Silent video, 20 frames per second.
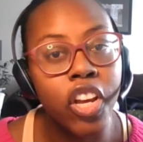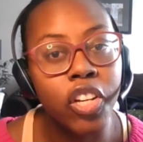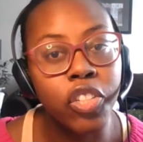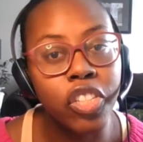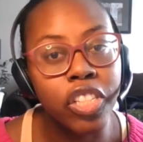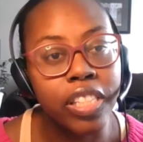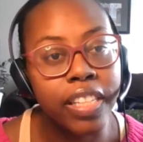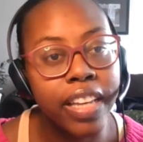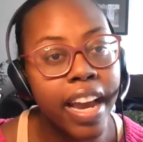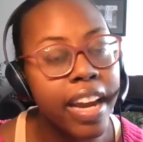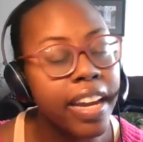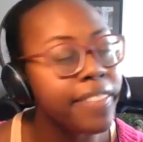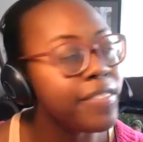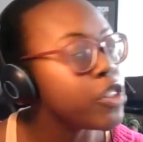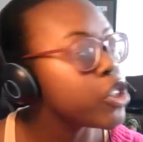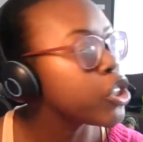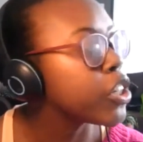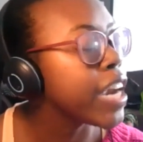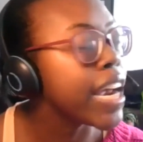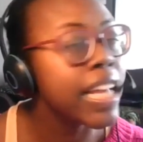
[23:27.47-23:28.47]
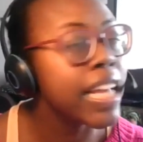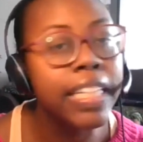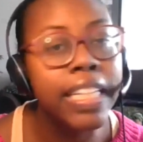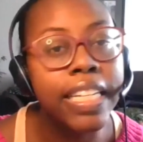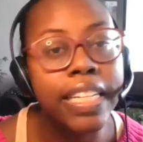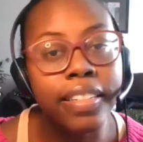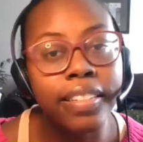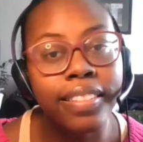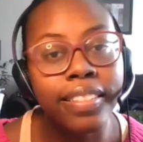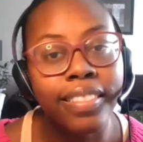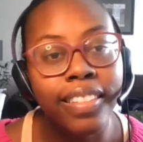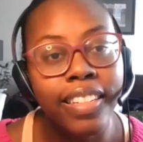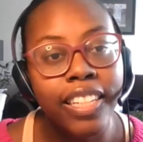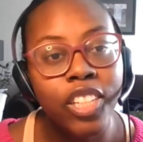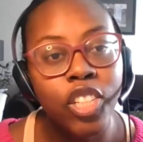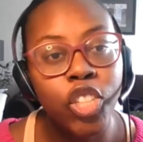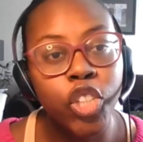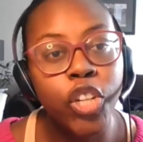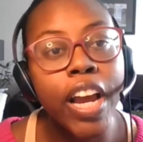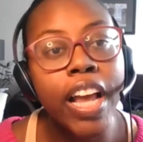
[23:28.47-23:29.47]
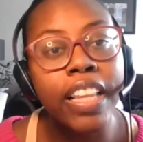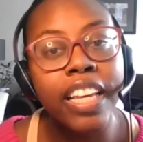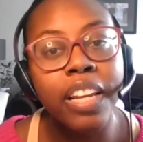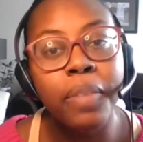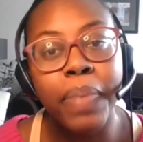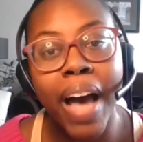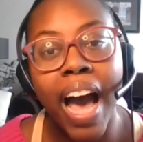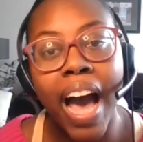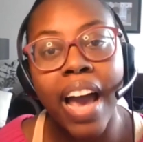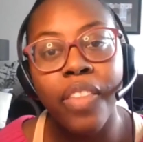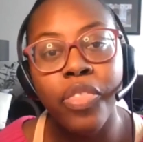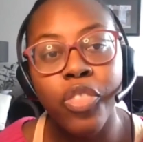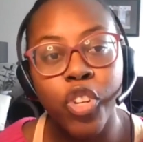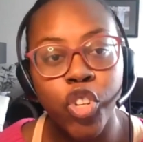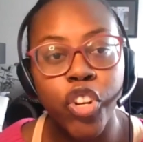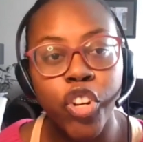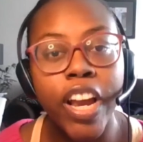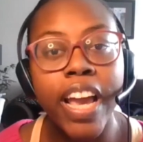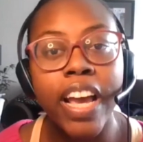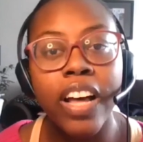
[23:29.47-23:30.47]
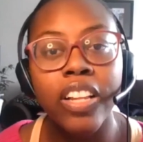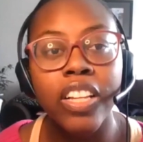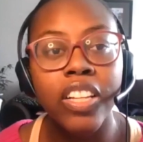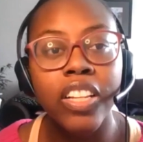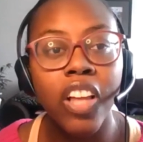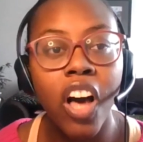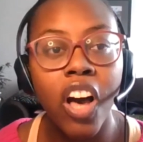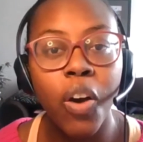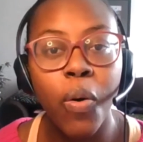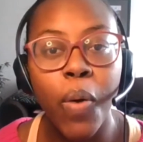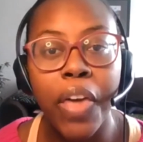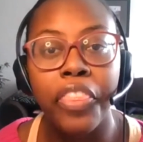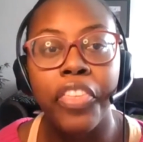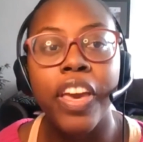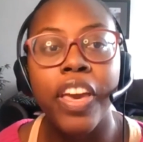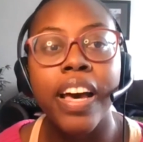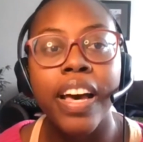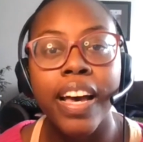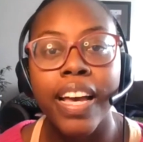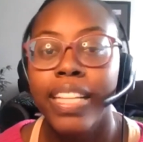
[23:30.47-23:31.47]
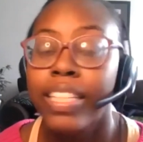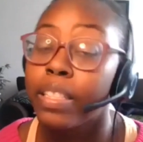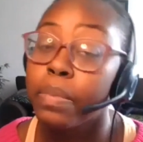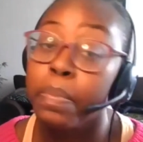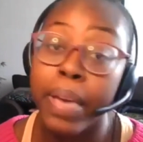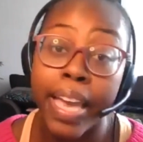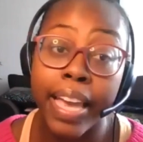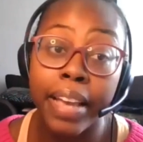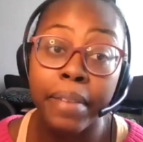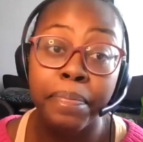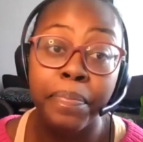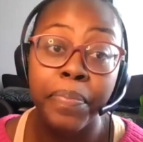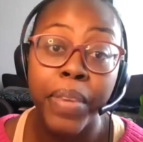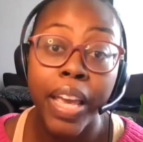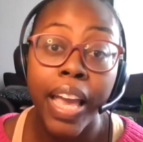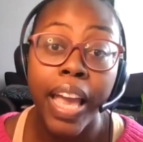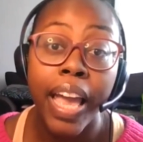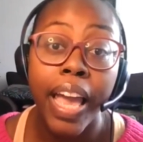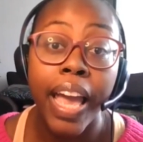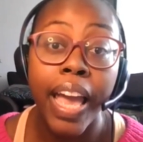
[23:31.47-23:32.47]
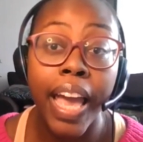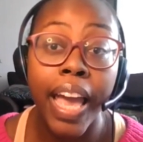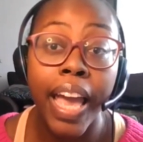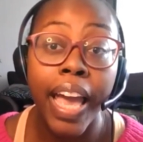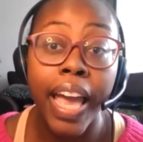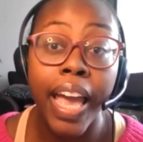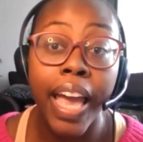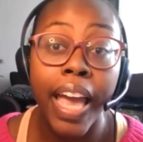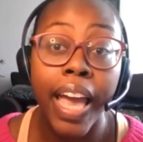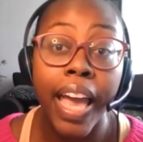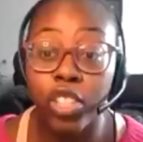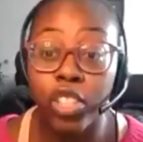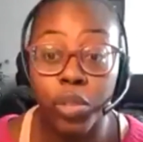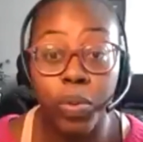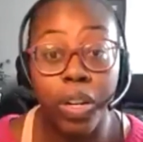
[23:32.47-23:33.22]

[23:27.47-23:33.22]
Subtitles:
just kind of trailing behind the trail along with you, it's me. And I just